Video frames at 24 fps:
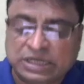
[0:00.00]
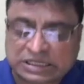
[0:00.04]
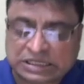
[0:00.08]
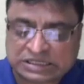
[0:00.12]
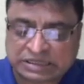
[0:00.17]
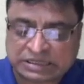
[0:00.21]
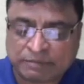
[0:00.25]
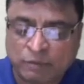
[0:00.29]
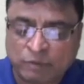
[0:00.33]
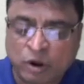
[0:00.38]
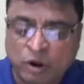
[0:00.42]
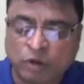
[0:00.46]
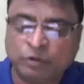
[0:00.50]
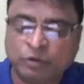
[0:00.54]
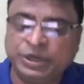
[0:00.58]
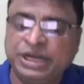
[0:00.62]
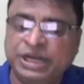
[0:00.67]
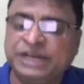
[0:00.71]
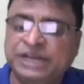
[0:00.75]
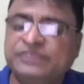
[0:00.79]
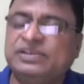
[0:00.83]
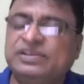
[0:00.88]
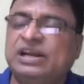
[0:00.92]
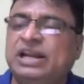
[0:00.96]
Somehow
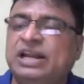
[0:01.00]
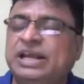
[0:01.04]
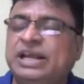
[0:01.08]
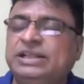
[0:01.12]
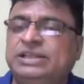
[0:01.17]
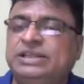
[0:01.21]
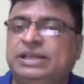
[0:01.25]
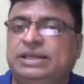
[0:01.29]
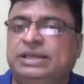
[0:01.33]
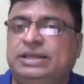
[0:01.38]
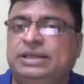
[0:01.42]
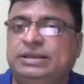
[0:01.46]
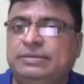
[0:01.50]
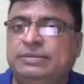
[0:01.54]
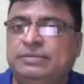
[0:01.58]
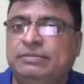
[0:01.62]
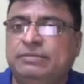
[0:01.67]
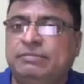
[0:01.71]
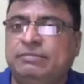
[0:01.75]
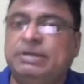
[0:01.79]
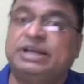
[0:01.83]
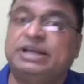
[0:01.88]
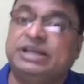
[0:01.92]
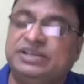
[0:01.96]
it is a lengthy
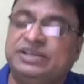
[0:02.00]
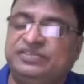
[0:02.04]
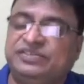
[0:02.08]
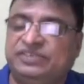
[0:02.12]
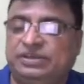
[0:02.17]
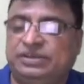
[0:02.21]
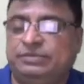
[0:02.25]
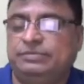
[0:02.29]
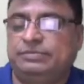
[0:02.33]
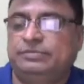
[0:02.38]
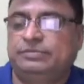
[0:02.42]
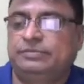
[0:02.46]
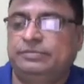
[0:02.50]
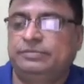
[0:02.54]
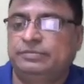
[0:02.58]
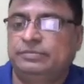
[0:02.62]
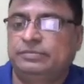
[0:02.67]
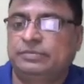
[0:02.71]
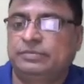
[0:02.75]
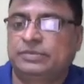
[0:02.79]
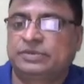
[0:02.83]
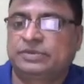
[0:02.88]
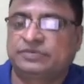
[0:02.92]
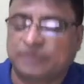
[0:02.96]
but easy.
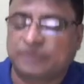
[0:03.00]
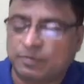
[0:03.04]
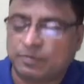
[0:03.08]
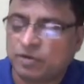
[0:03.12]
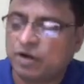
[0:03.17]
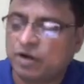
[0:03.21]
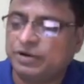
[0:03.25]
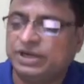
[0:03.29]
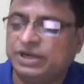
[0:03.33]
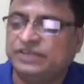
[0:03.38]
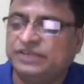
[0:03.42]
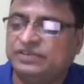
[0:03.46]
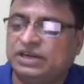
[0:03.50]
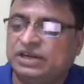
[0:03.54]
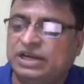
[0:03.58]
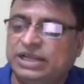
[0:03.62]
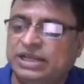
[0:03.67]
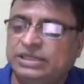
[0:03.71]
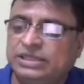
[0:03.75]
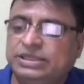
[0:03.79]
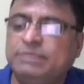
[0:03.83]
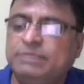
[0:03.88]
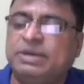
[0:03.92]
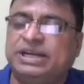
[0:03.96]
Somehow it is a
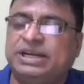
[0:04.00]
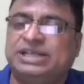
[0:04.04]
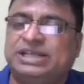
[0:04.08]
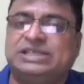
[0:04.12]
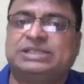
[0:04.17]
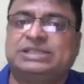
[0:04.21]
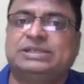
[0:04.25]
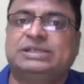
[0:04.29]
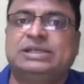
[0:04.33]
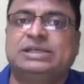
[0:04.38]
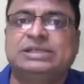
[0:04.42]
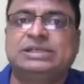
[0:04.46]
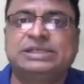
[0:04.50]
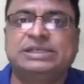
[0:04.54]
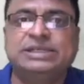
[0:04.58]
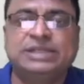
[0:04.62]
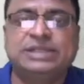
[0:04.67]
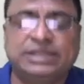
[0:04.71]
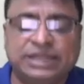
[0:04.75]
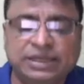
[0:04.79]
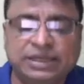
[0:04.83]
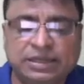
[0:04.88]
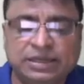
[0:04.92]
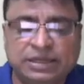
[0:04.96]
lengthy but easy. See the
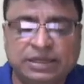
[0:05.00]
thing.